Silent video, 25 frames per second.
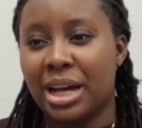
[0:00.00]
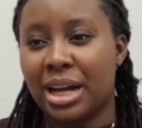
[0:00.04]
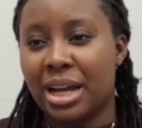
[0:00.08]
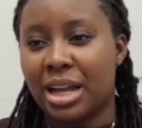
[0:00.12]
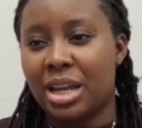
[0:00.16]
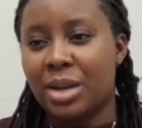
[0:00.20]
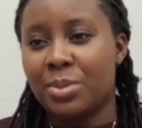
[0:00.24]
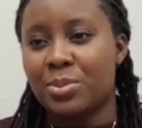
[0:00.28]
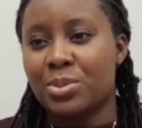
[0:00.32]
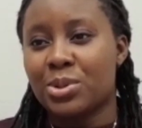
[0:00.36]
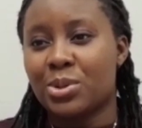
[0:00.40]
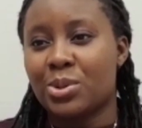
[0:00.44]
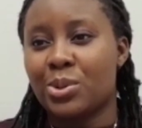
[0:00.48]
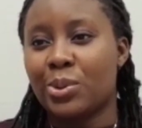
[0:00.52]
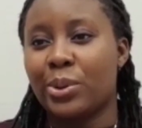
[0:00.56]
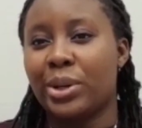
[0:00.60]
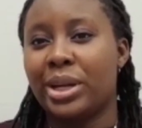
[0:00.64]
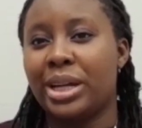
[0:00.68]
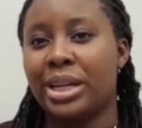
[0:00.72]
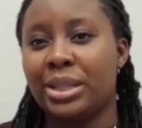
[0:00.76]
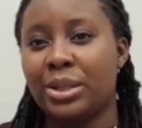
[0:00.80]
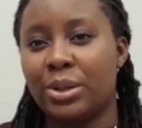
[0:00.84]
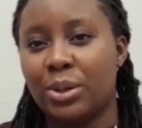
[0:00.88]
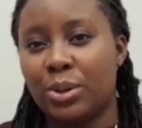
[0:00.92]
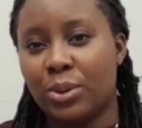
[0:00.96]
that keeps
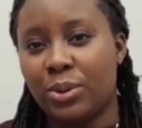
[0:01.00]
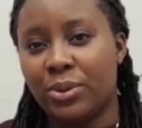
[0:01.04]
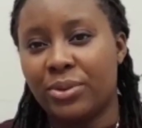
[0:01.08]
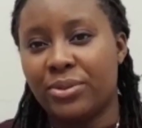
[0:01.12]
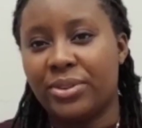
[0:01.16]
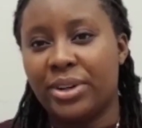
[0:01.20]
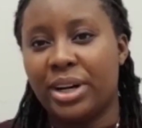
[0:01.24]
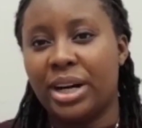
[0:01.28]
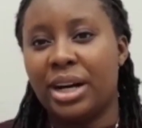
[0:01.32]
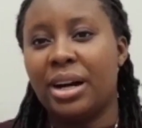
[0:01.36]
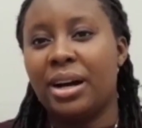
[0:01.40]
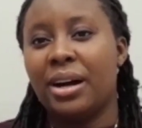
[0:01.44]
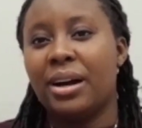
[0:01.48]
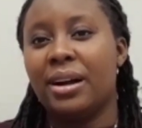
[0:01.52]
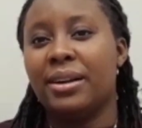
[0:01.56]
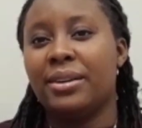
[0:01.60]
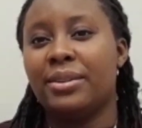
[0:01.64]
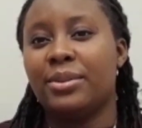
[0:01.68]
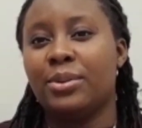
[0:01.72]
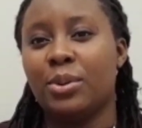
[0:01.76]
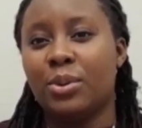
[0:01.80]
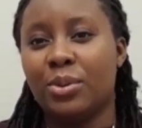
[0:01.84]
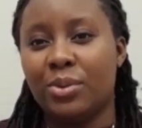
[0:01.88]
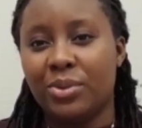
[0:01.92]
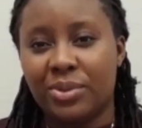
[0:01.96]
going over
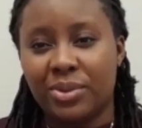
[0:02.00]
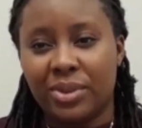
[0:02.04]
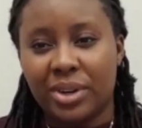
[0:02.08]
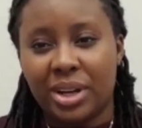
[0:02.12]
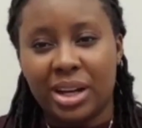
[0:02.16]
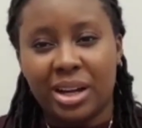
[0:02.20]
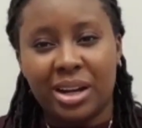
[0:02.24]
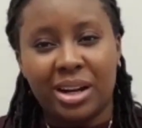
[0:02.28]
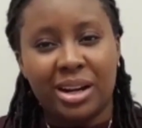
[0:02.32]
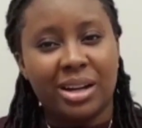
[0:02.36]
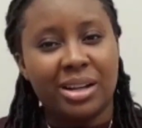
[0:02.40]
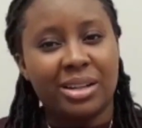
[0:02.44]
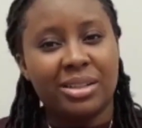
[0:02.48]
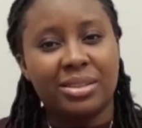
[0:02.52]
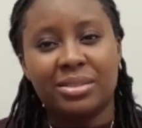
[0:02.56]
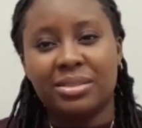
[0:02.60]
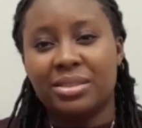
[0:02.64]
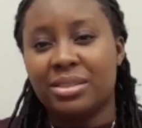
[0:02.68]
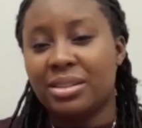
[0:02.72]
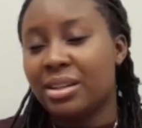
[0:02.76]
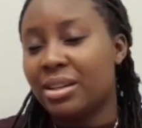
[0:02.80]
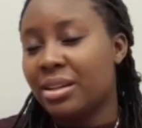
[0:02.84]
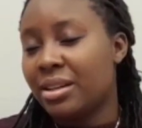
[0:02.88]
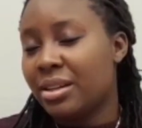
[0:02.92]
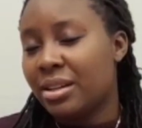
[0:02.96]
and over and
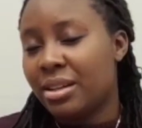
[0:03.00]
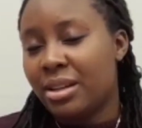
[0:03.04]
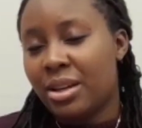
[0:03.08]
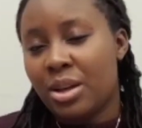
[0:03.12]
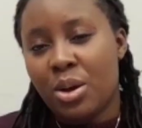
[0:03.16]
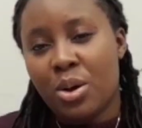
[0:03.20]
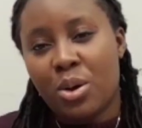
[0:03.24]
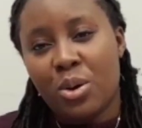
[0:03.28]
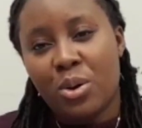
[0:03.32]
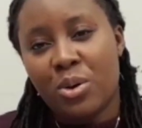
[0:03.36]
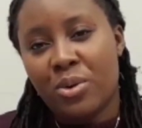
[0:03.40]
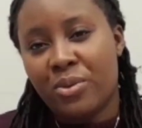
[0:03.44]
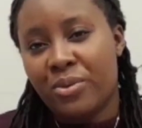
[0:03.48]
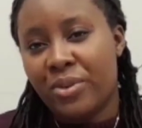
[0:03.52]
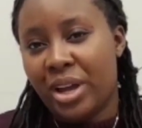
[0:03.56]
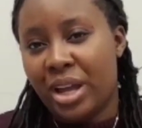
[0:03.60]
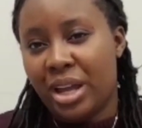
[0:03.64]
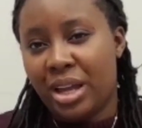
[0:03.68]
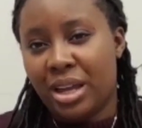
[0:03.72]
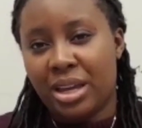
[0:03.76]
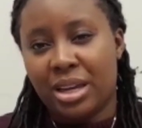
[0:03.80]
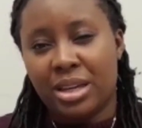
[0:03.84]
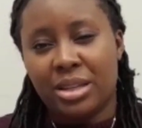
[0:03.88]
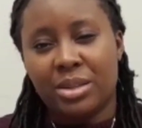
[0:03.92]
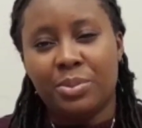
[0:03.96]
over
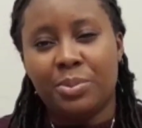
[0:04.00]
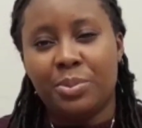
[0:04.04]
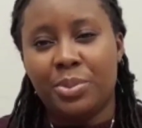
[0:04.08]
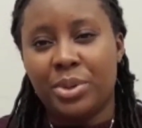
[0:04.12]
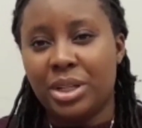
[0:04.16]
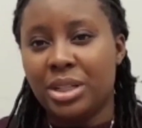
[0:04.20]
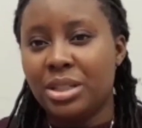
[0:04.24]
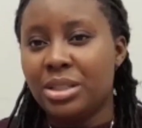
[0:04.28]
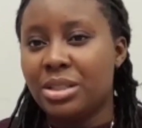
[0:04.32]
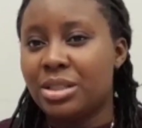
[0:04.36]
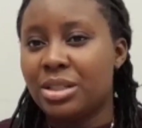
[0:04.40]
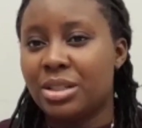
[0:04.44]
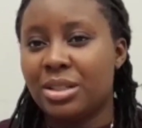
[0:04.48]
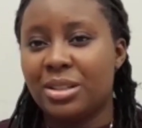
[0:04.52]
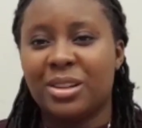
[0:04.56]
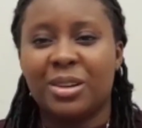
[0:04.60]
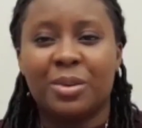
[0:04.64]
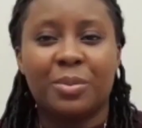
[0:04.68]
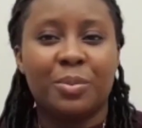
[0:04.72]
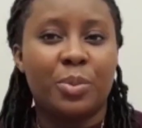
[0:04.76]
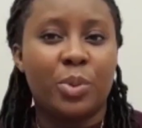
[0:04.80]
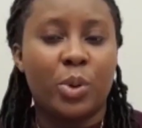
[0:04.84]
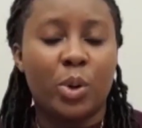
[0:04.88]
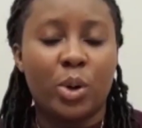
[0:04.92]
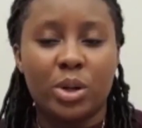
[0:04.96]
again, binging
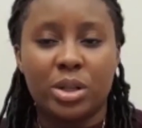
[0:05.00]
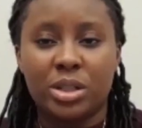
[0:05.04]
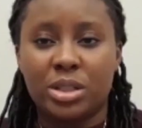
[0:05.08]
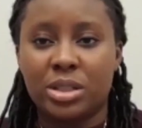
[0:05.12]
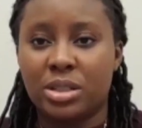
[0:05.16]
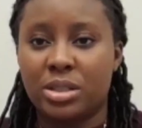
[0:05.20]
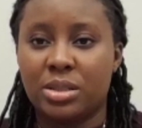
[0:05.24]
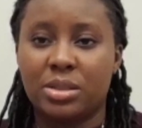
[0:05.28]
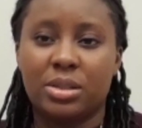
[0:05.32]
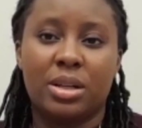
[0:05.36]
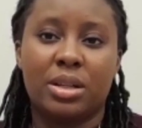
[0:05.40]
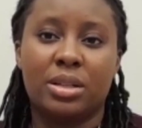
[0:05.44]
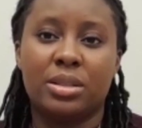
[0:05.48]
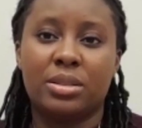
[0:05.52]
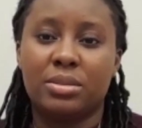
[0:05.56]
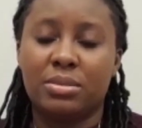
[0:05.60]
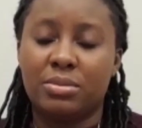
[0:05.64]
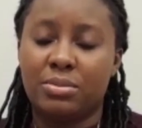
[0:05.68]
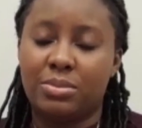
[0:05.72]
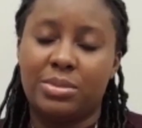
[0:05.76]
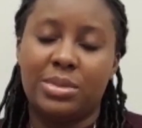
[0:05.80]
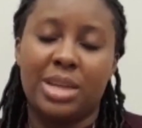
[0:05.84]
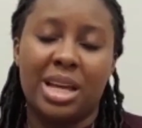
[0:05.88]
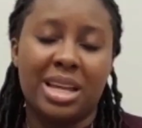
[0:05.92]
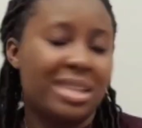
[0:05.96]
and purging, and
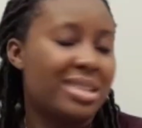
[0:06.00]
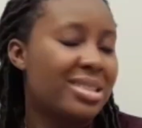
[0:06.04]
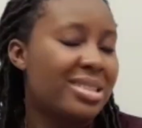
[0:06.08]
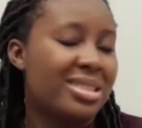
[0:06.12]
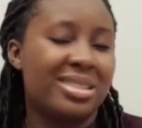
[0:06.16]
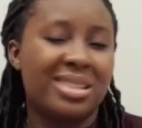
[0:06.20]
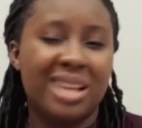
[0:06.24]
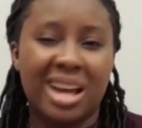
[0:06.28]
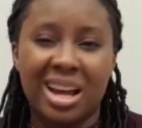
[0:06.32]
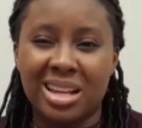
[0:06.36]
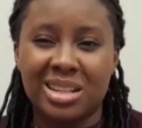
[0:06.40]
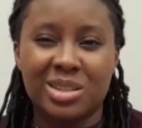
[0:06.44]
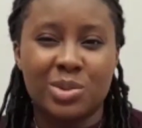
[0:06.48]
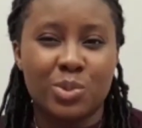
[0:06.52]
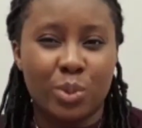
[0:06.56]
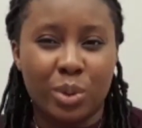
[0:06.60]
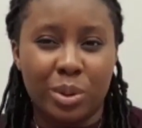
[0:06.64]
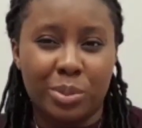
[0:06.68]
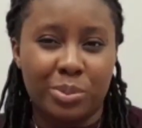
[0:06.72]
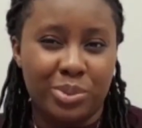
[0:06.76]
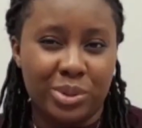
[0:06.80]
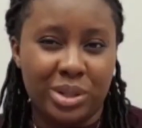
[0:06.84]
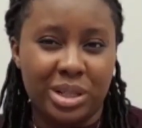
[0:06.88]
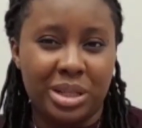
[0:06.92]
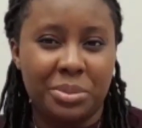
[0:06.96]
that's
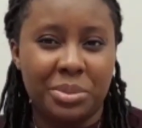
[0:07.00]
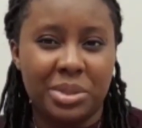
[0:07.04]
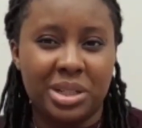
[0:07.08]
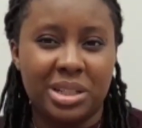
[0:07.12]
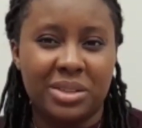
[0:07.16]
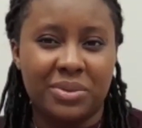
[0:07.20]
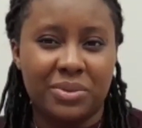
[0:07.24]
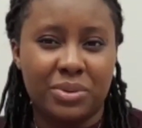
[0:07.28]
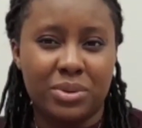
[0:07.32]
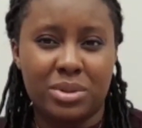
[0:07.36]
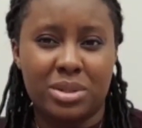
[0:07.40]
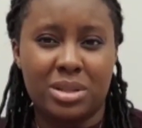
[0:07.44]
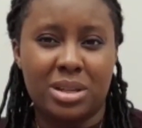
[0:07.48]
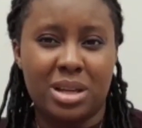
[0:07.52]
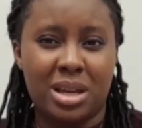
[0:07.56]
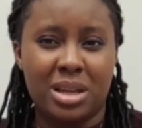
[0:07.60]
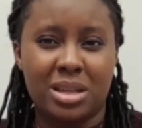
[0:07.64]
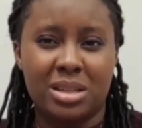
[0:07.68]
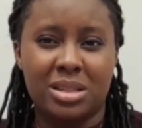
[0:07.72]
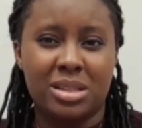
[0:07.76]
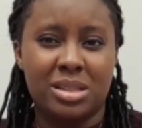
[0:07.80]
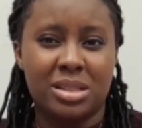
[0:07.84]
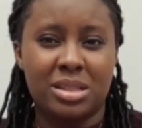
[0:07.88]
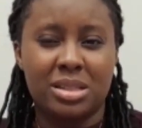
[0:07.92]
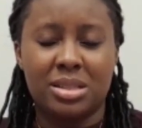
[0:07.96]
what bulimia nervosa
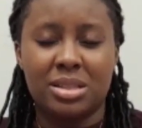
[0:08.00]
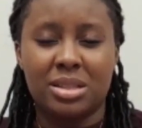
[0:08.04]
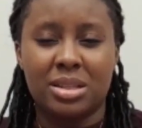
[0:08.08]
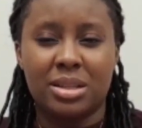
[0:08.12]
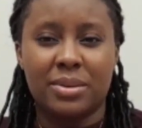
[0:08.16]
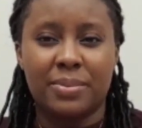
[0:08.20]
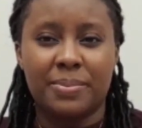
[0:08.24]
is.